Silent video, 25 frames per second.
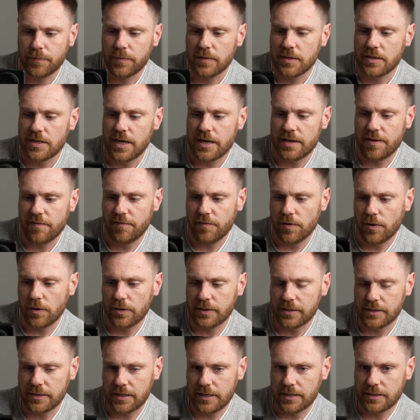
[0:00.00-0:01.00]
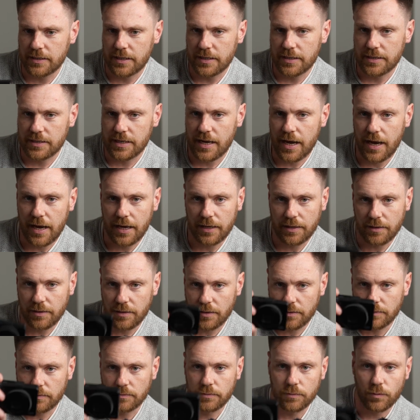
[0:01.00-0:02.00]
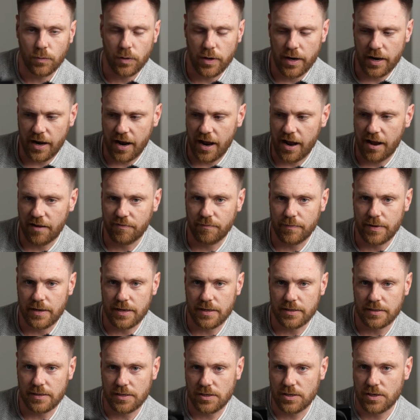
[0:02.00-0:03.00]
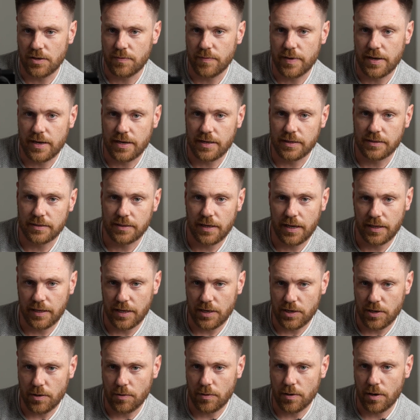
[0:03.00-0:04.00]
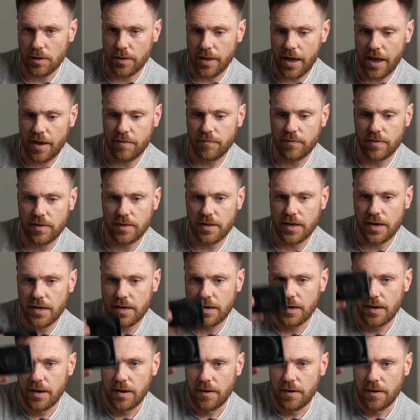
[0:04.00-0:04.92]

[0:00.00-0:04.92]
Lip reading: set your focus distance at, I don't know, 1.5 meters to 2 meters, and then you know that everything